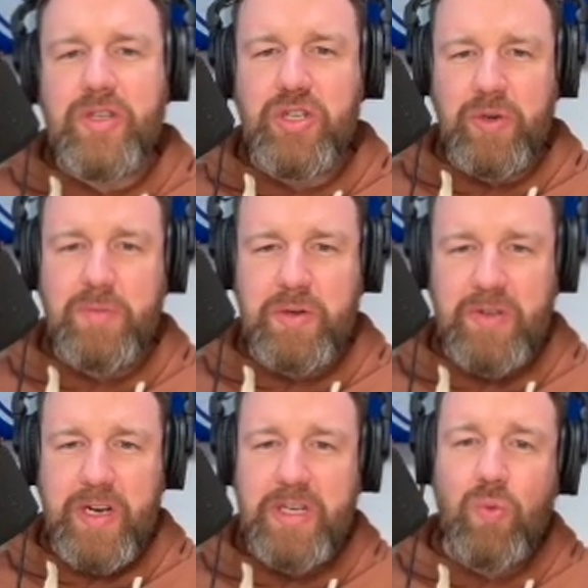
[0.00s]
shooting
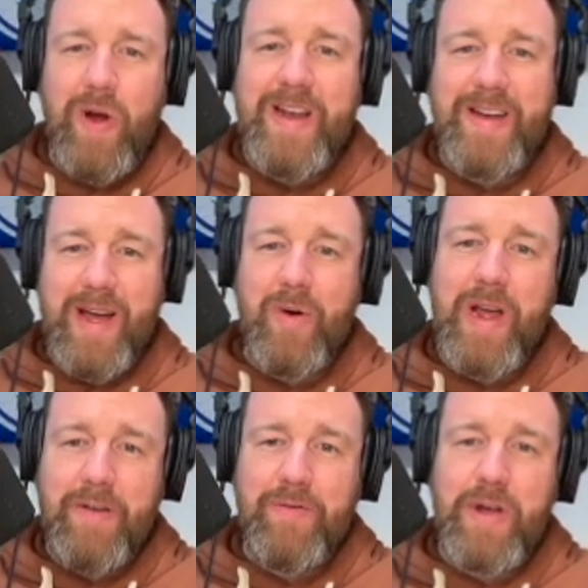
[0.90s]
percentage went down
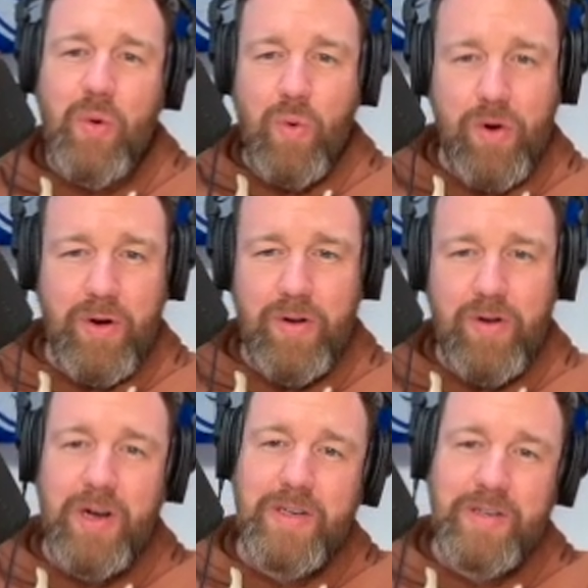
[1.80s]
every quarter
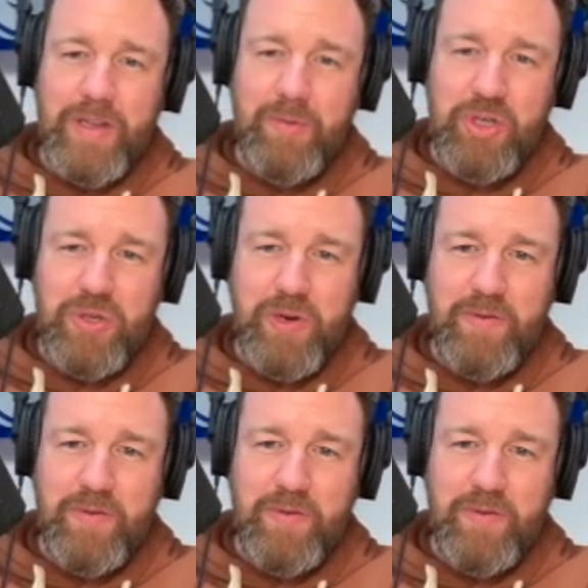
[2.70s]
until they were shooting